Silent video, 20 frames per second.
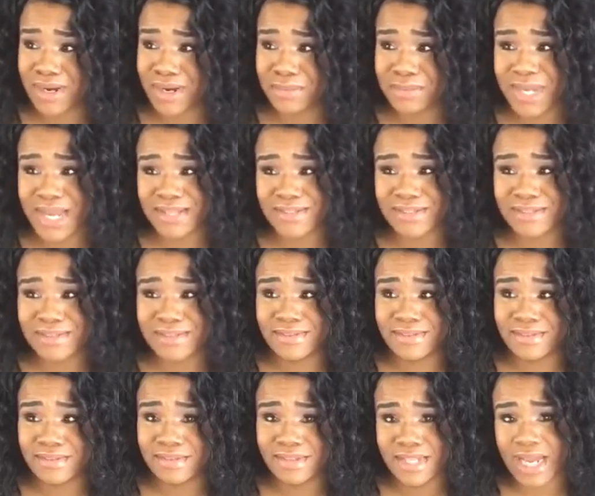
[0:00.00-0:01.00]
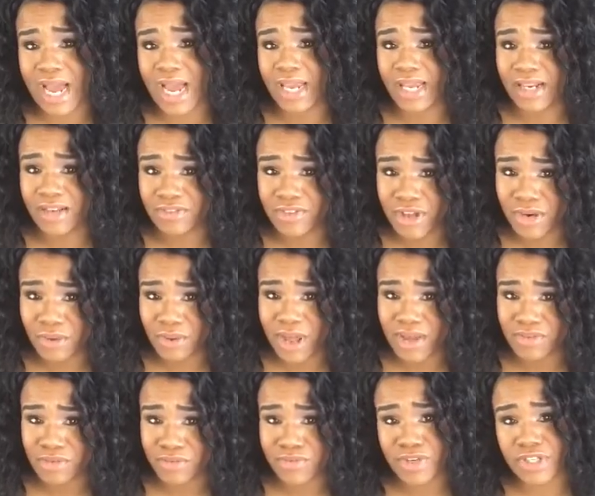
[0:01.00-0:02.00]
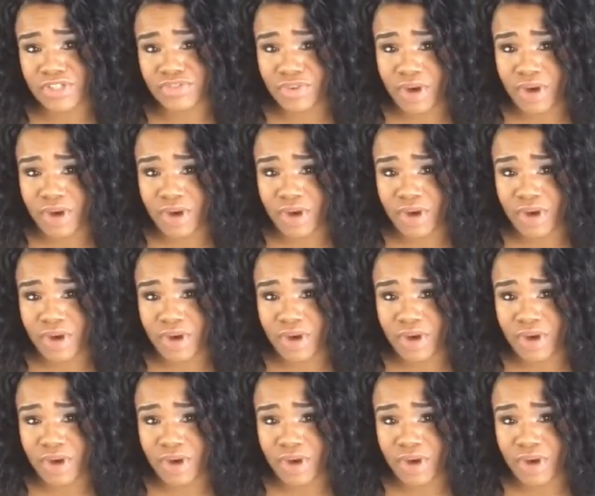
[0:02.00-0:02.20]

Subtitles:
And I'm not dying if I don't have a french